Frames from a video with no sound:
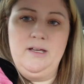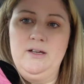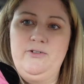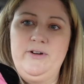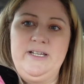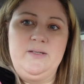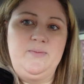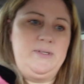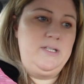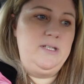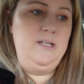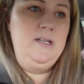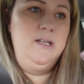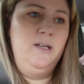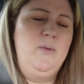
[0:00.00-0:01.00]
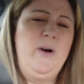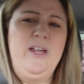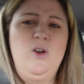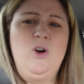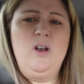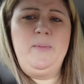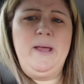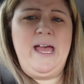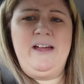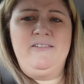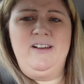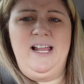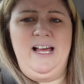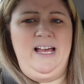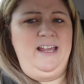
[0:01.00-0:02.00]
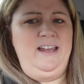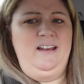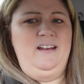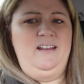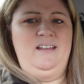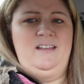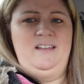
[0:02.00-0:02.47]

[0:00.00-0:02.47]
Crisps. Why are you calling me Caroline?